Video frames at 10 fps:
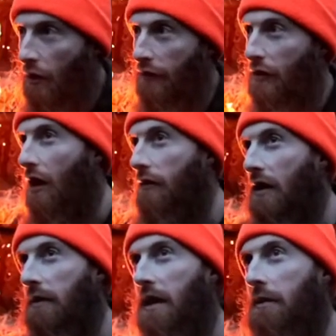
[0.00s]
Over the
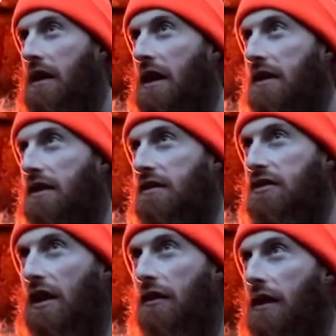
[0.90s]
long run, maybe it
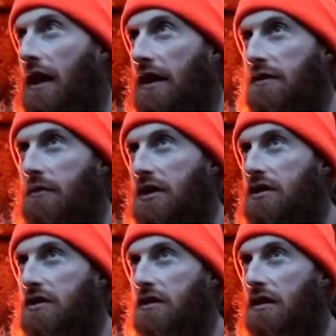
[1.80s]
doesn't generate as
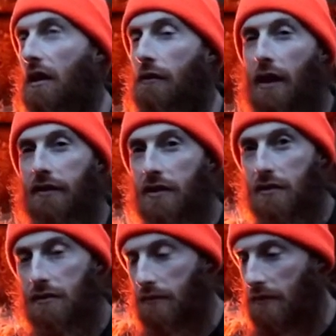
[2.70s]
much
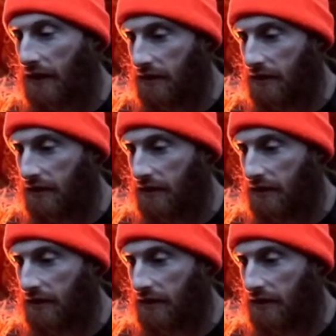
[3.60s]
revenue.